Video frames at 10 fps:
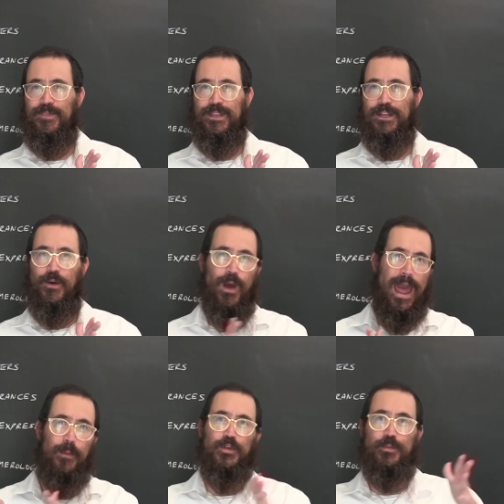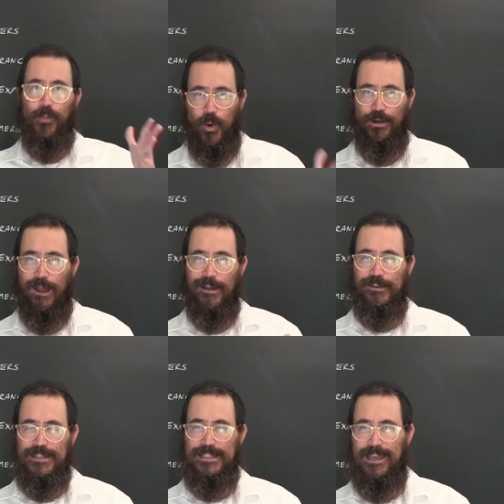you know, how much more
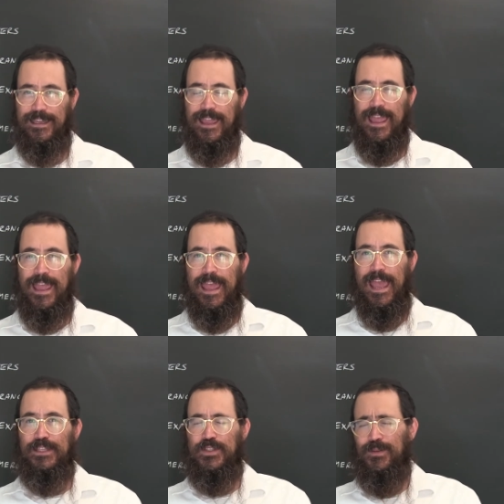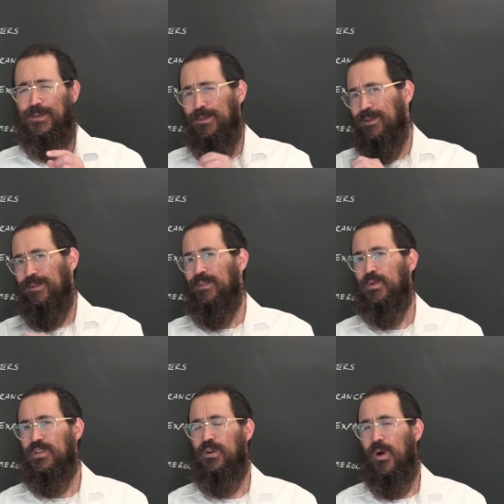God could say. And so they're, they're,
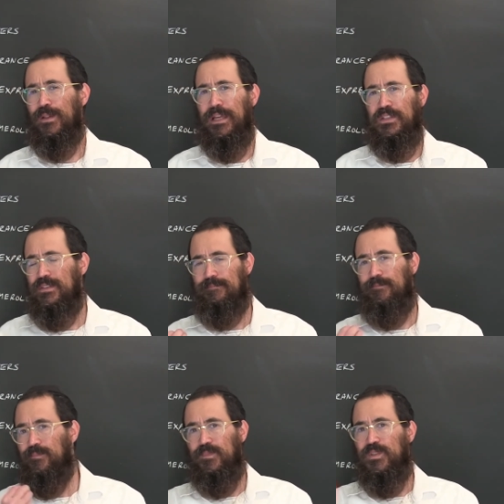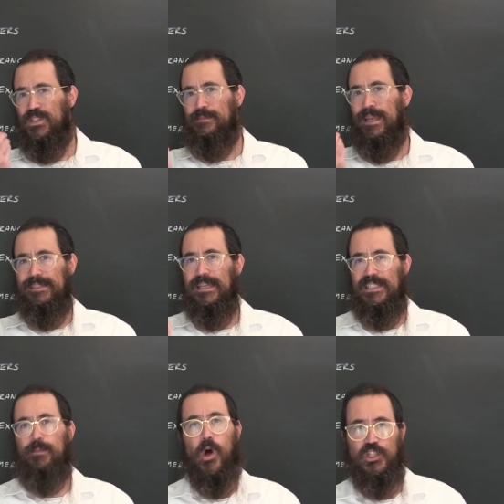those are called like, it's like
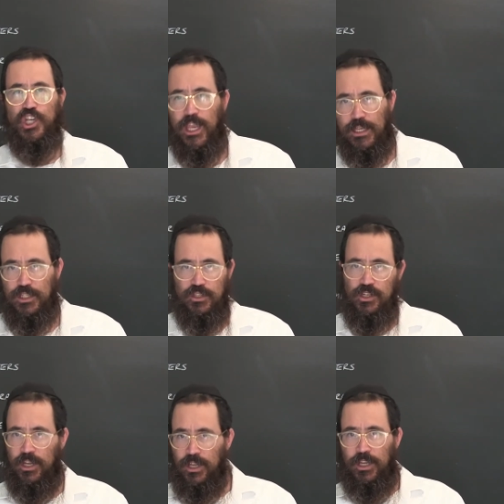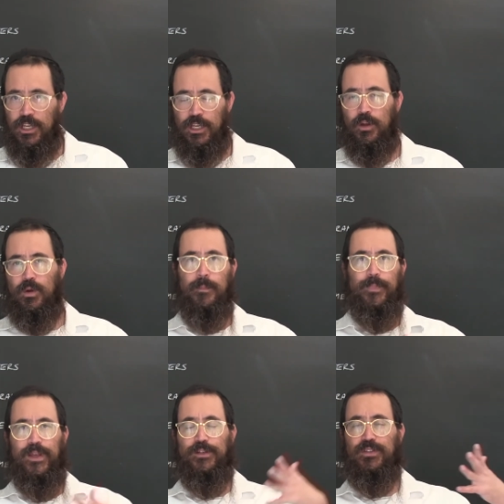small change, you know,
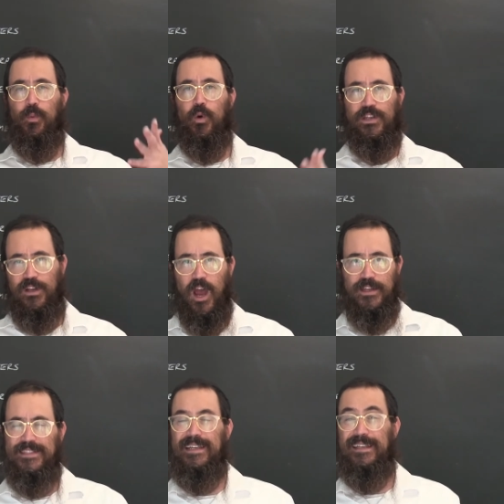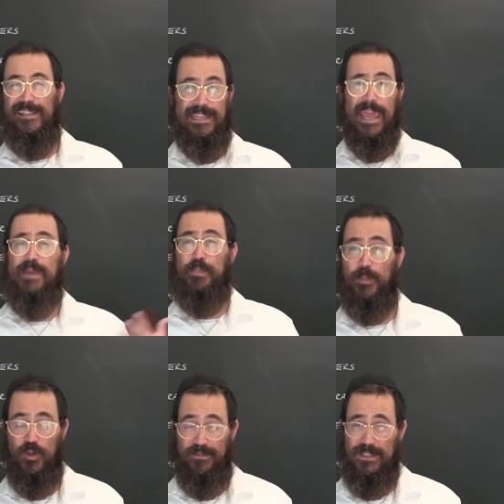compared to what God is, is
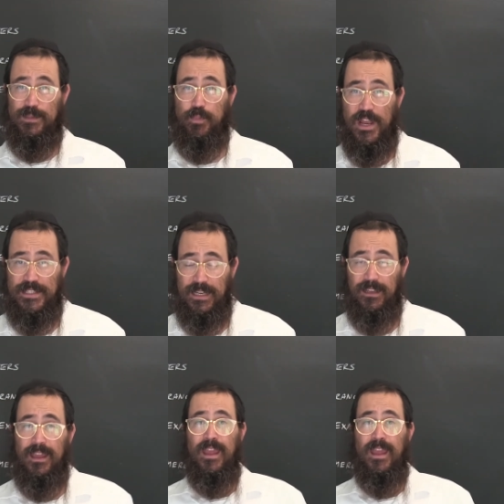capable of expressing.